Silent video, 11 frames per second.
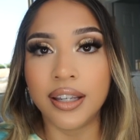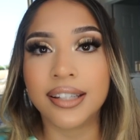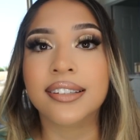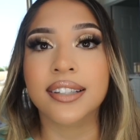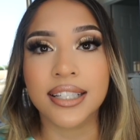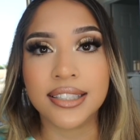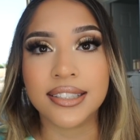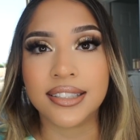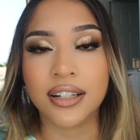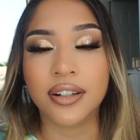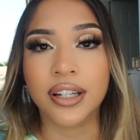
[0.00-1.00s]
is
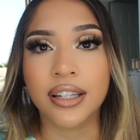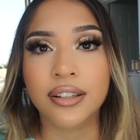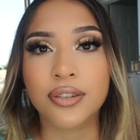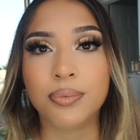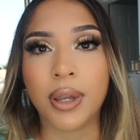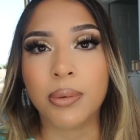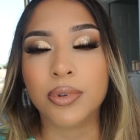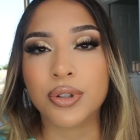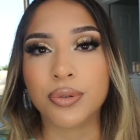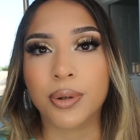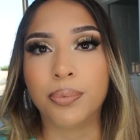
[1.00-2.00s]
necessary to be able
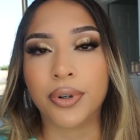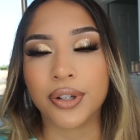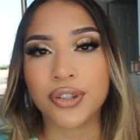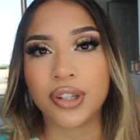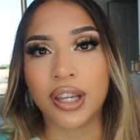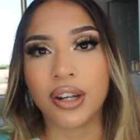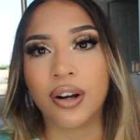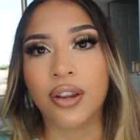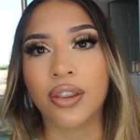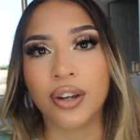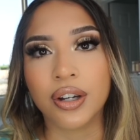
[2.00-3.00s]
to appreciate
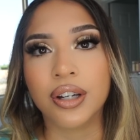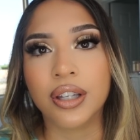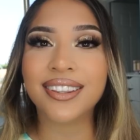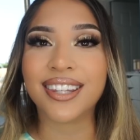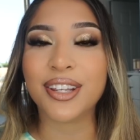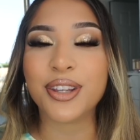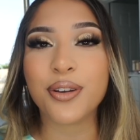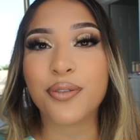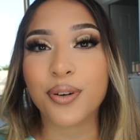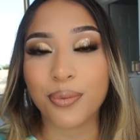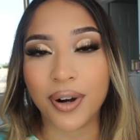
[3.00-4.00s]
all the good. Thank you
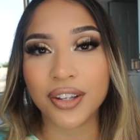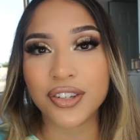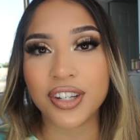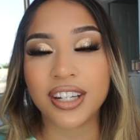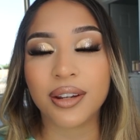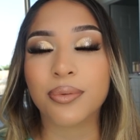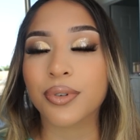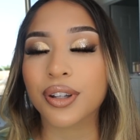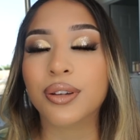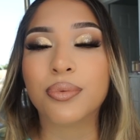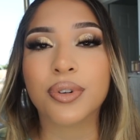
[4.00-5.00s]
for watching. I
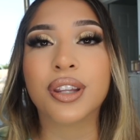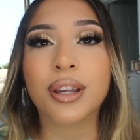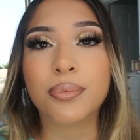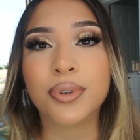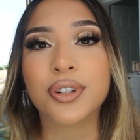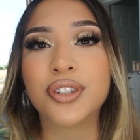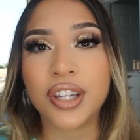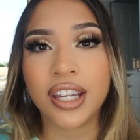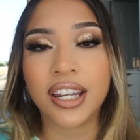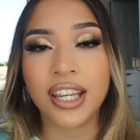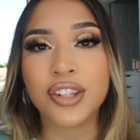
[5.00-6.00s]
really, really
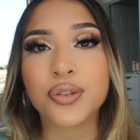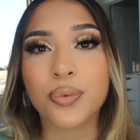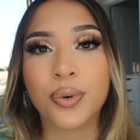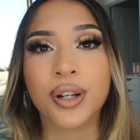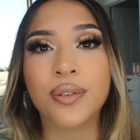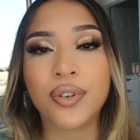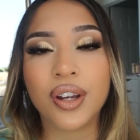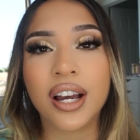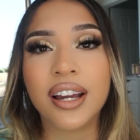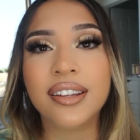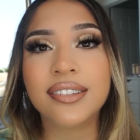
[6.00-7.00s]
appreciate each one of you
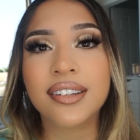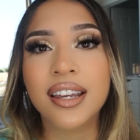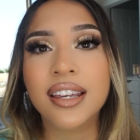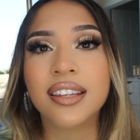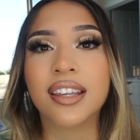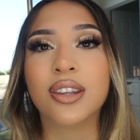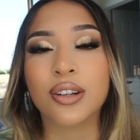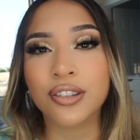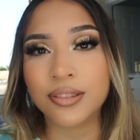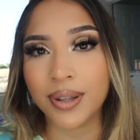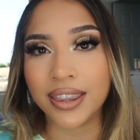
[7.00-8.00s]
guys. Que Dios
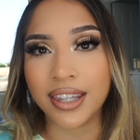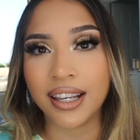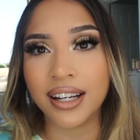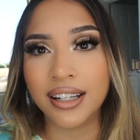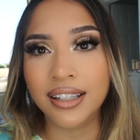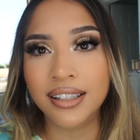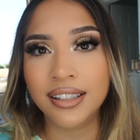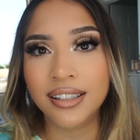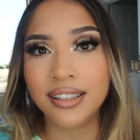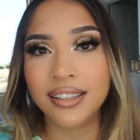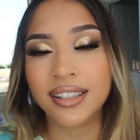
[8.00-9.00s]
los bendiga.
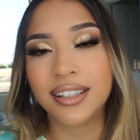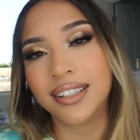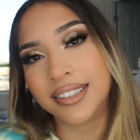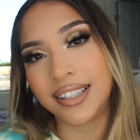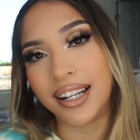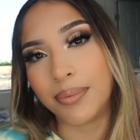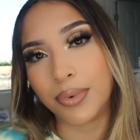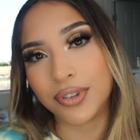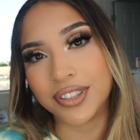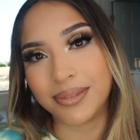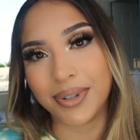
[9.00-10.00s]
Hasta la
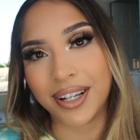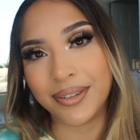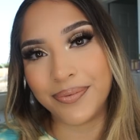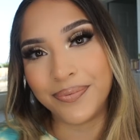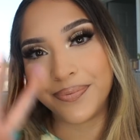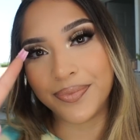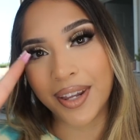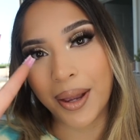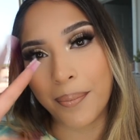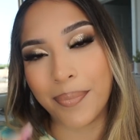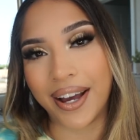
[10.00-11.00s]
próxima.
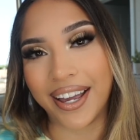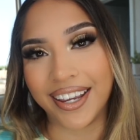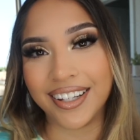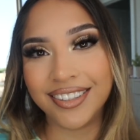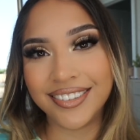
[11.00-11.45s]
Bye.